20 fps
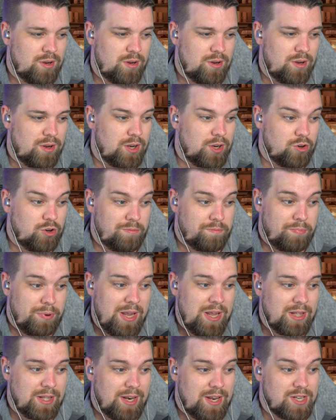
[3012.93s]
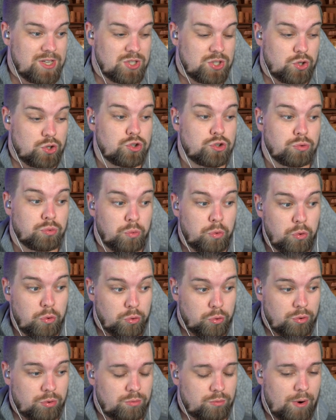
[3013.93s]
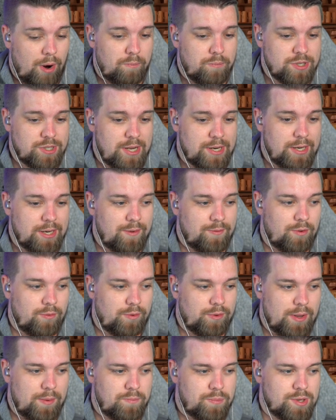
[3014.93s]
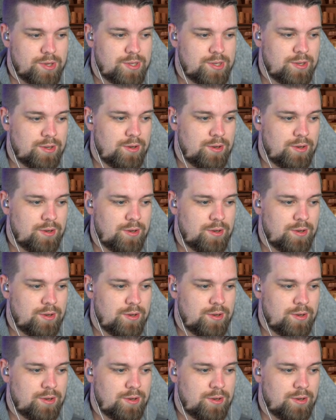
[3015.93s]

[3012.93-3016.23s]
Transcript: It could be that he's the true representative of Olympus.